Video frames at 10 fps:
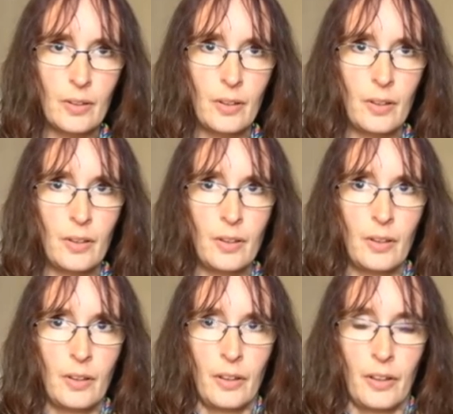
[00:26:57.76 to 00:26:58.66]

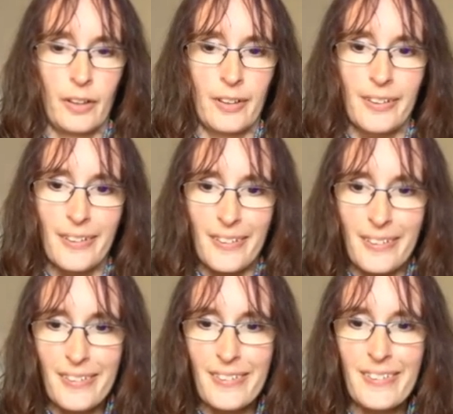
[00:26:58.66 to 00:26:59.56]

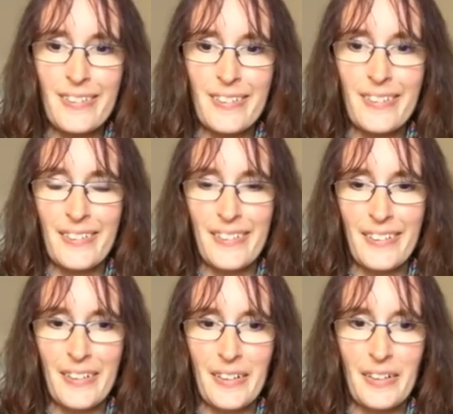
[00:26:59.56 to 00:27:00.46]

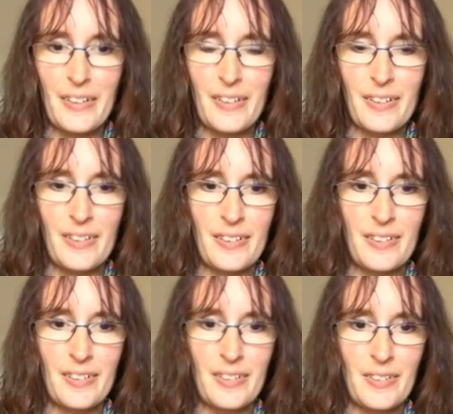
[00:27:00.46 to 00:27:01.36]

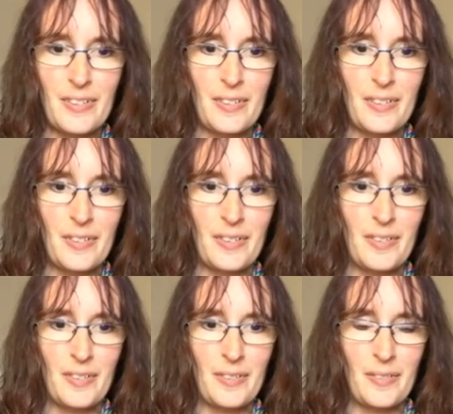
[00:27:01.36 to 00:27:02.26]
The person shown says nothing.